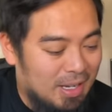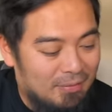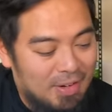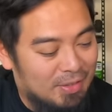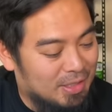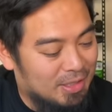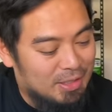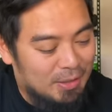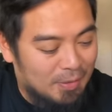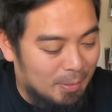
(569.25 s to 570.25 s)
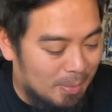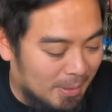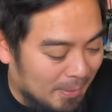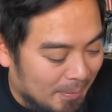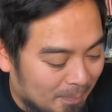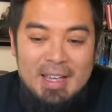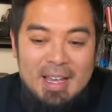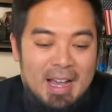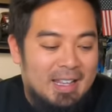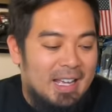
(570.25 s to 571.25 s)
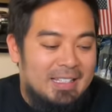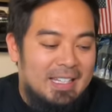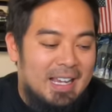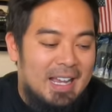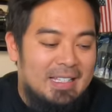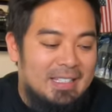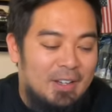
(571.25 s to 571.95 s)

I've never seen the servo, but I think that's it, guys.